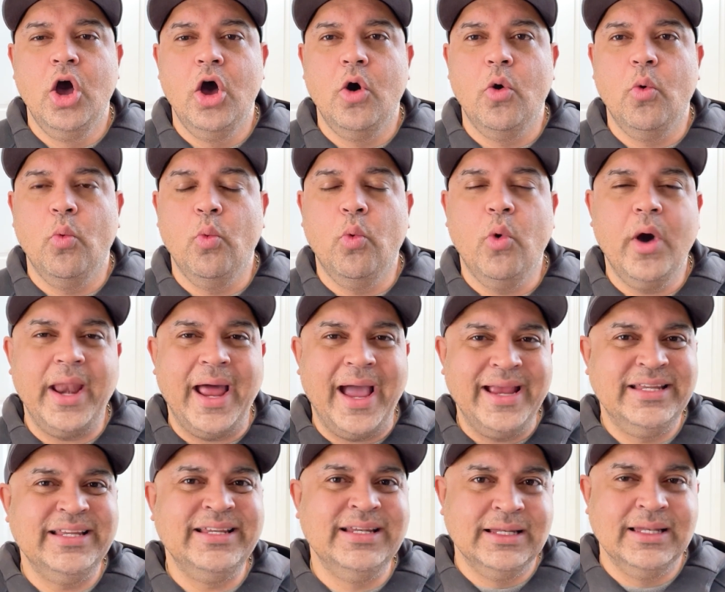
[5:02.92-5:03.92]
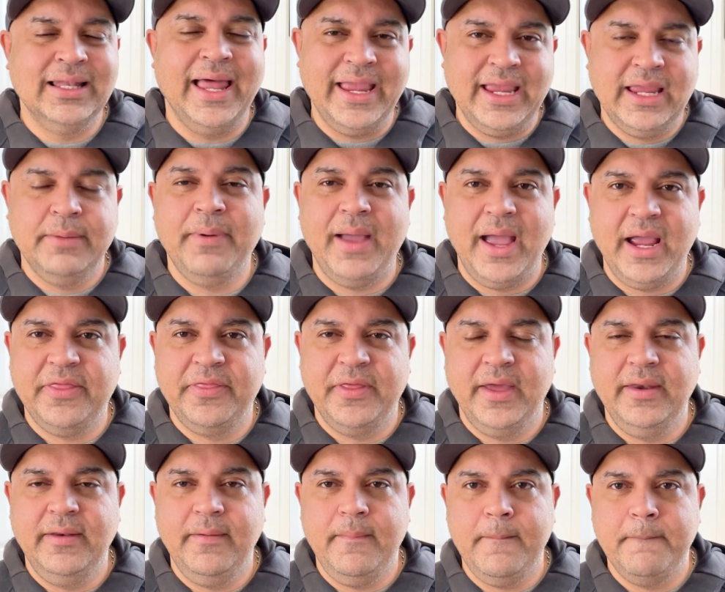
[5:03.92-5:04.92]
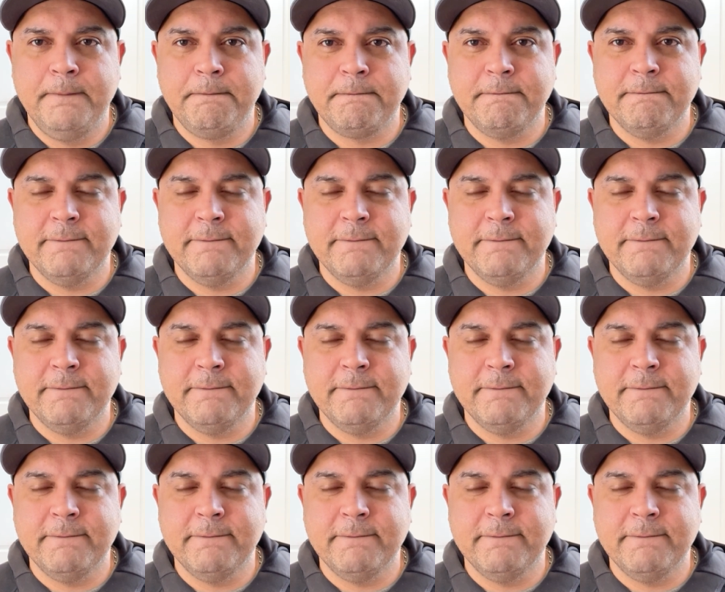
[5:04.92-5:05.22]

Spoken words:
what I didn't like back then